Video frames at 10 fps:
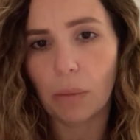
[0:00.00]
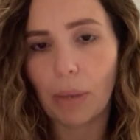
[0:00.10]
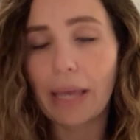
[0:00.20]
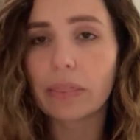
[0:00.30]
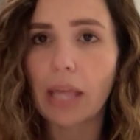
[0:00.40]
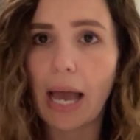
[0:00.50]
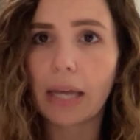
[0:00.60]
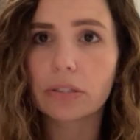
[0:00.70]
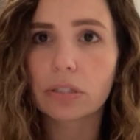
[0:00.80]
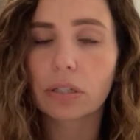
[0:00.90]
And
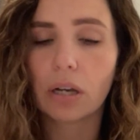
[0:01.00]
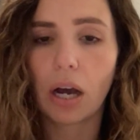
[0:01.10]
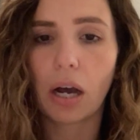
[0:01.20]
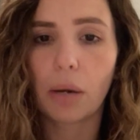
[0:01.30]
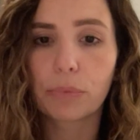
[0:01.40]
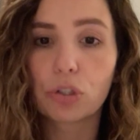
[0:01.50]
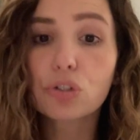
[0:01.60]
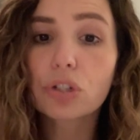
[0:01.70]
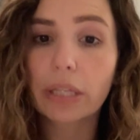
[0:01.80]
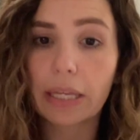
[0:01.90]
that
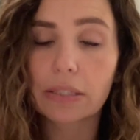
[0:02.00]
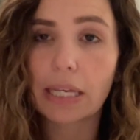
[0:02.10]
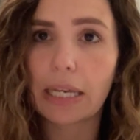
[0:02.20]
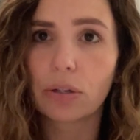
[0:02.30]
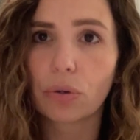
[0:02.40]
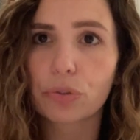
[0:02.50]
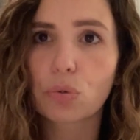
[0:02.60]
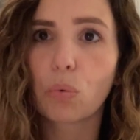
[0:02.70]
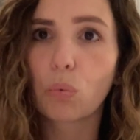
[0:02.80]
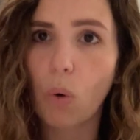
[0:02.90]
usually
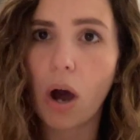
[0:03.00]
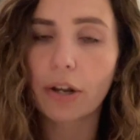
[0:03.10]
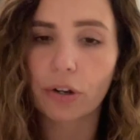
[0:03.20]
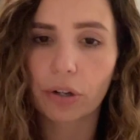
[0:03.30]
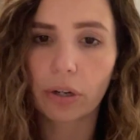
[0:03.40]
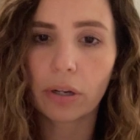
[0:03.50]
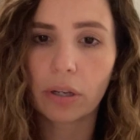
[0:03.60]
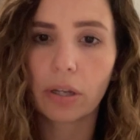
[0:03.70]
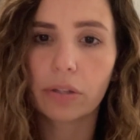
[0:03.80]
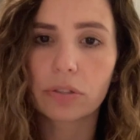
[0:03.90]
entails water
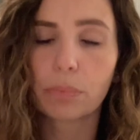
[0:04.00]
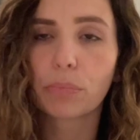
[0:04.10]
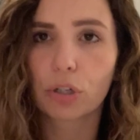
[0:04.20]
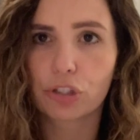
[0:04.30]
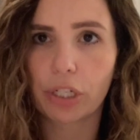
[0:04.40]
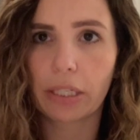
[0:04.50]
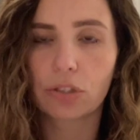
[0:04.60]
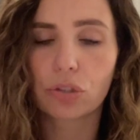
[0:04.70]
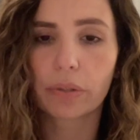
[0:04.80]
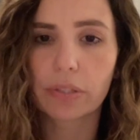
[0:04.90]
submerging
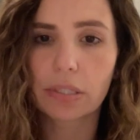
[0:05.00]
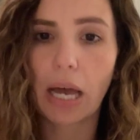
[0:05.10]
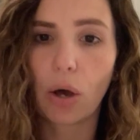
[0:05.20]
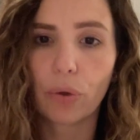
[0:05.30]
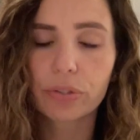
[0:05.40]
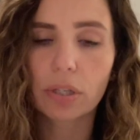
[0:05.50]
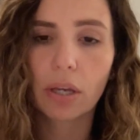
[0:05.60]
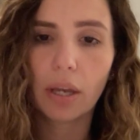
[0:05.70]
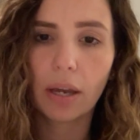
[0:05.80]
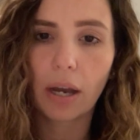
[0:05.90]
into the cells,
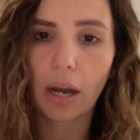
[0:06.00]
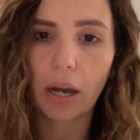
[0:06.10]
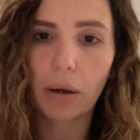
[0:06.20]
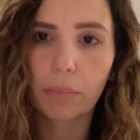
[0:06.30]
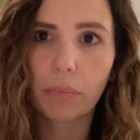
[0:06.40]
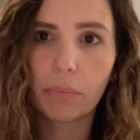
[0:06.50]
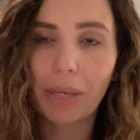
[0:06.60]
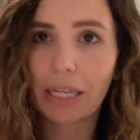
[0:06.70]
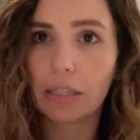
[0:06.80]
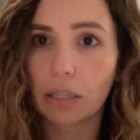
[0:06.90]

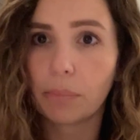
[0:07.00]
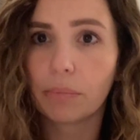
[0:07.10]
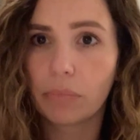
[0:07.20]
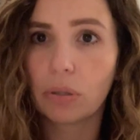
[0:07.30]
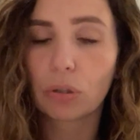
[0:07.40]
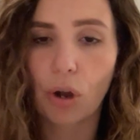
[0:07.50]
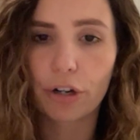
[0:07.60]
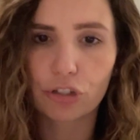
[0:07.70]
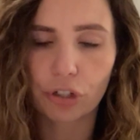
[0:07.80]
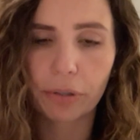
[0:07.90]
making them
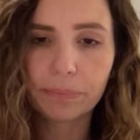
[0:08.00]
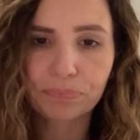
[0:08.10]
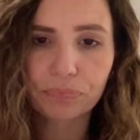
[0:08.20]
larger.